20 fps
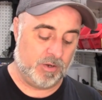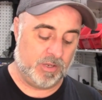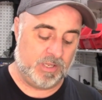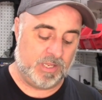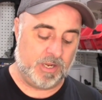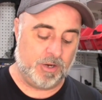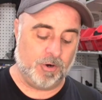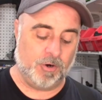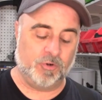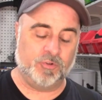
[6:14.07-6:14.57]

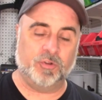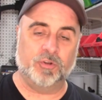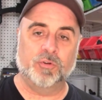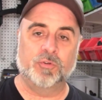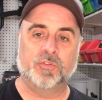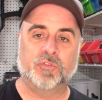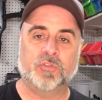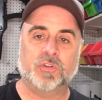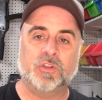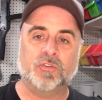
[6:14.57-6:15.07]
gear
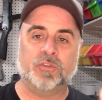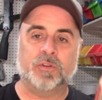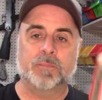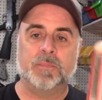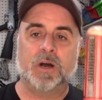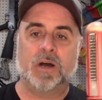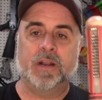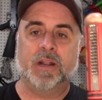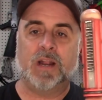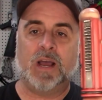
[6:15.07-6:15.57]
tooth
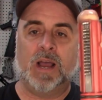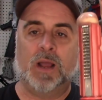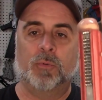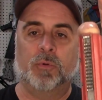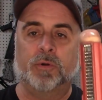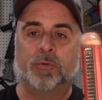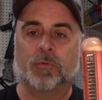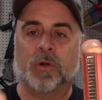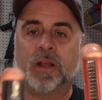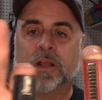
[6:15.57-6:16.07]
system on it, I
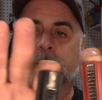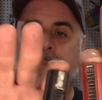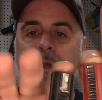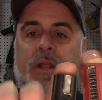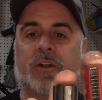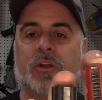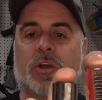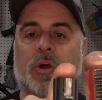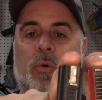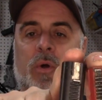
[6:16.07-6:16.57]
would
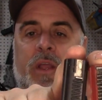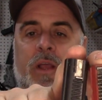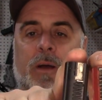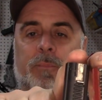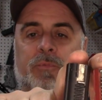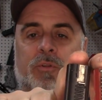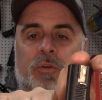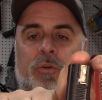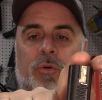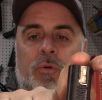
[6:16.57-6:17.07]
recommend going
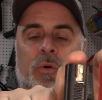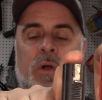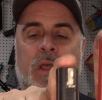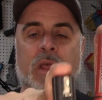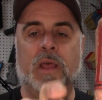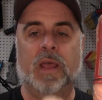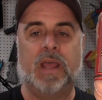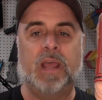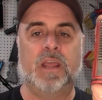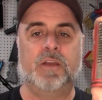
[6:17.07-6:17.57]
up to
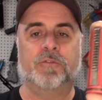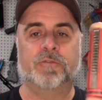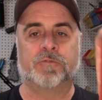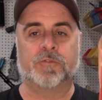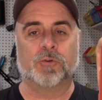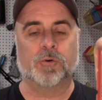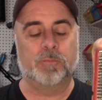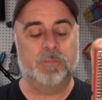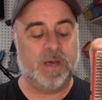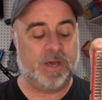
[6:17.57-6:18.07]
a
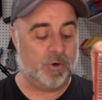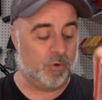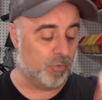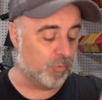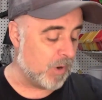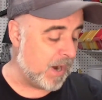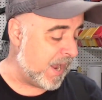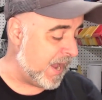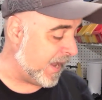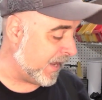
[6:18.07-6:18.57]
full metal
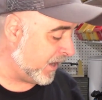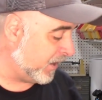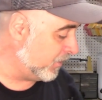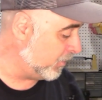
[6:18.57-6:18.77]
rack